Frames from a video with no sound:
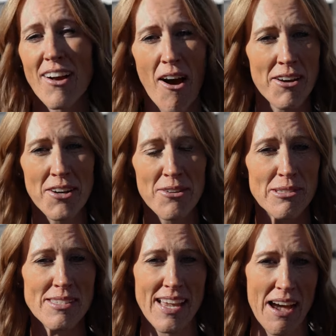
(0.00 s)

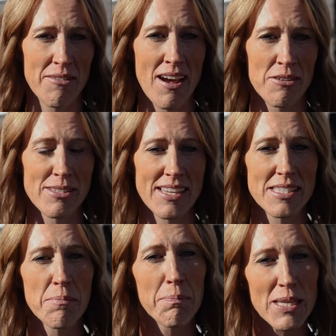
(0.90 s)
condos,
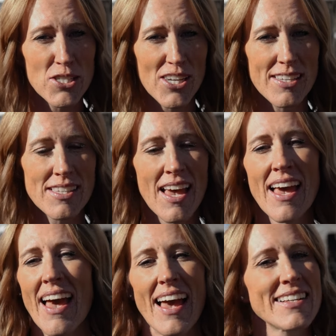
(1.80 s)
townhouses, beaches,
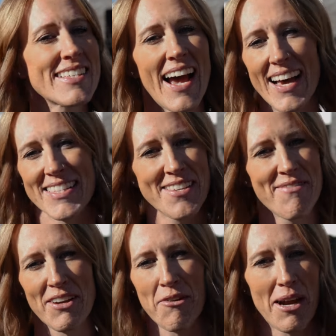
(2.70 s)
and tons
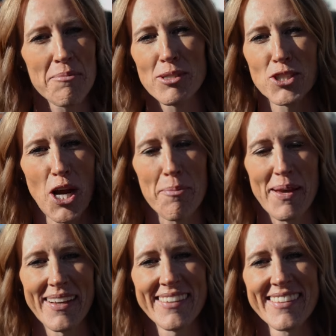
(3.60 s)
of incredible
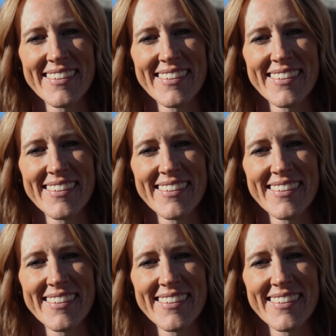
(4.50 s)
shopping.